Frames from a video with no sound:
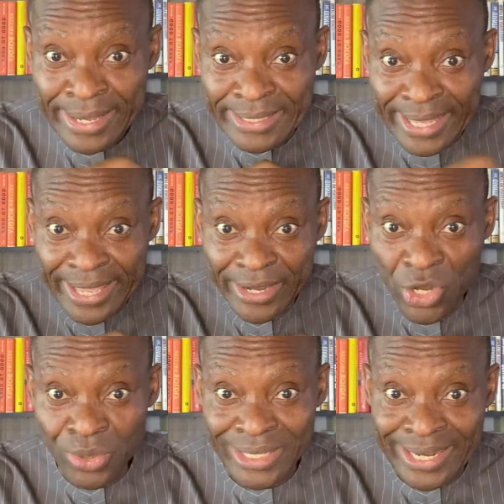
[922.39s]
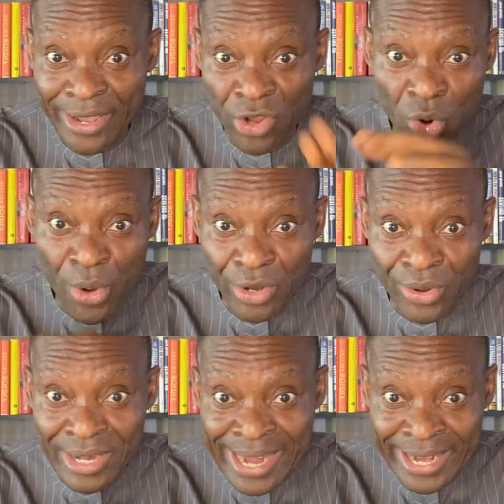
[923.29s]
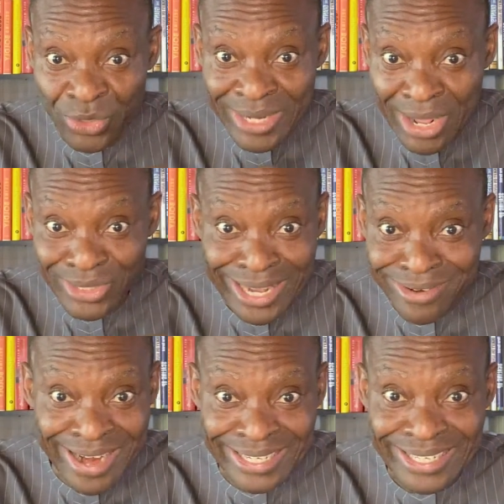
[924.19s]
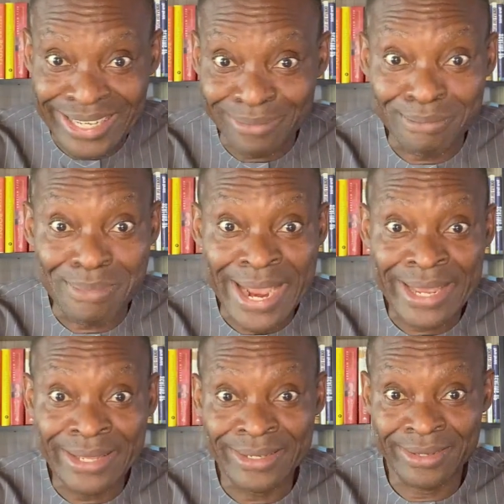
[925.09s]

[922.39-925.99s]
taking notes, and then going online to now start writing it, my